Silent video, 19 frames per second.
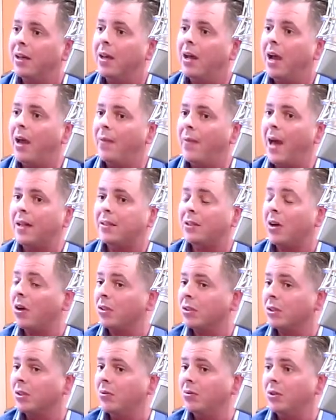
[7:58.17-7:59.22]
And that's
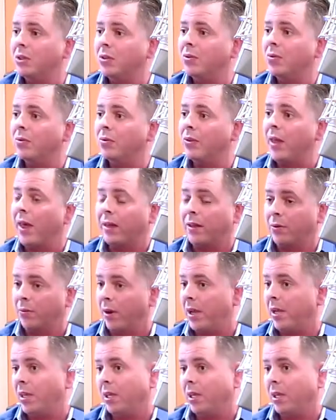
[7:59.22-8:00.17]
also, too, like the right